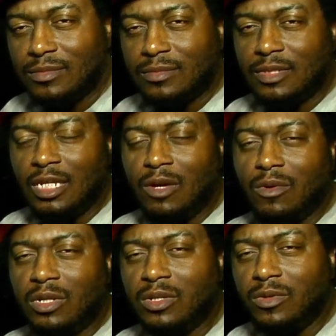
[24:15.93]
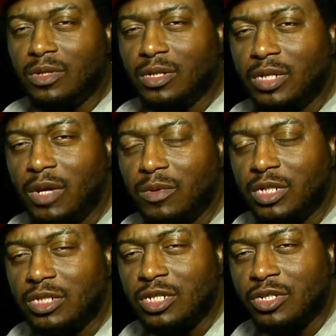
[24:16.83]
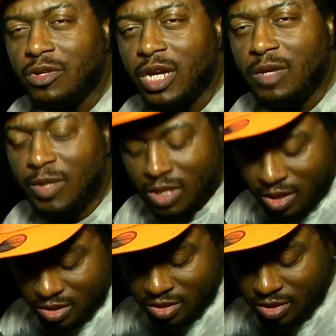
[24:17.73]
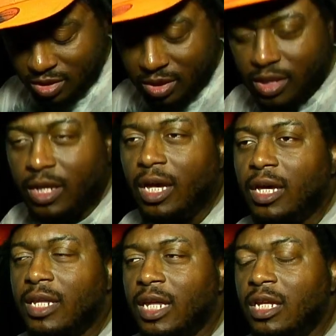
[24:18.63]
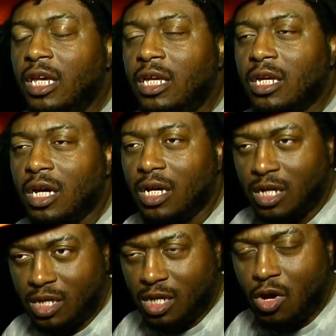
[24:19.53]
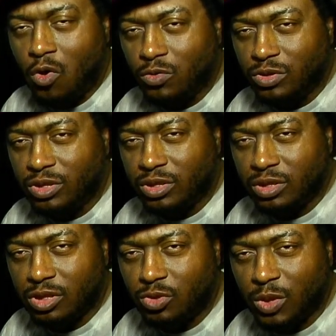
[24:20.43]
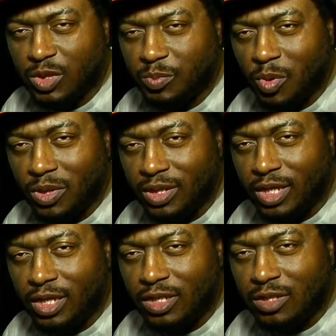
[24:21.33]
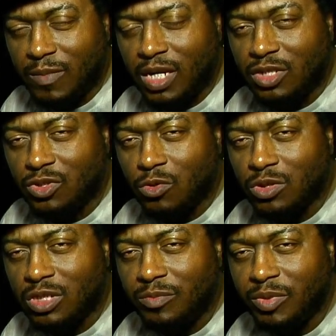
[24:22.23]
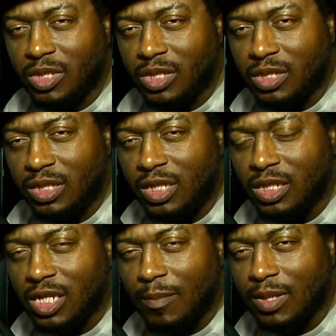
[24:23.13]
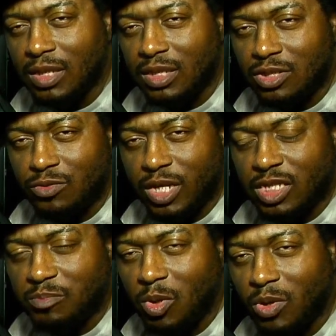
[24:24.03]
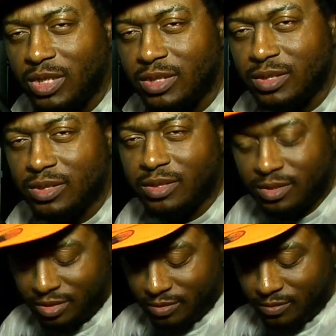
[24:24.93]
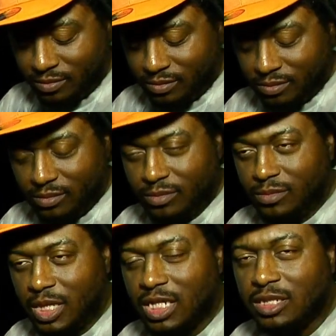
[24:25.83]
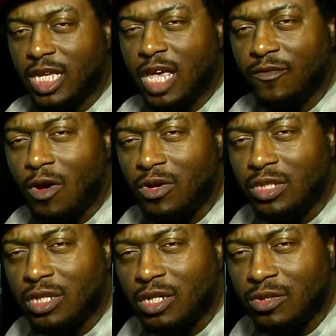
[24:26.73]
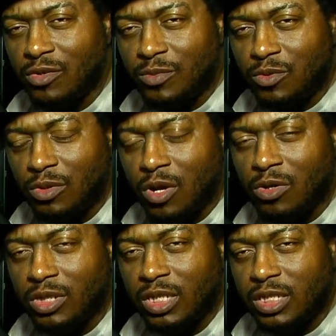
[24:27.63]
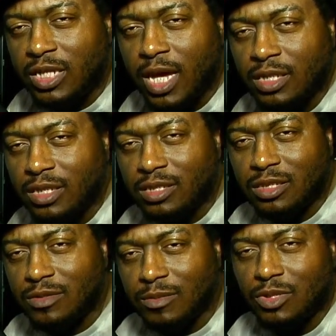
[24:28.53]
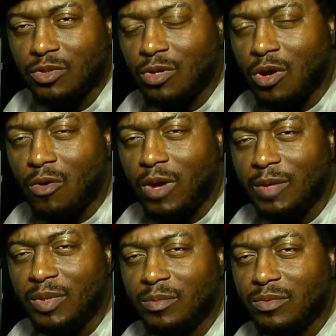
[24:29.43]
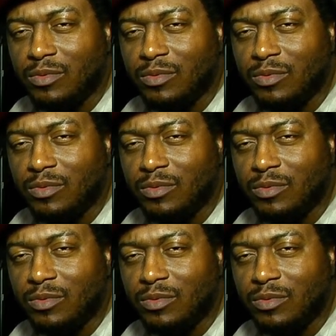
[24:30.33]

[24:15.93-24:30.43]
And they would disintegrate, because they need a host to exploit. They need somebody socially, politically, economically to exploit. And the same for all these other groups who learned these tactics from the so-called white people.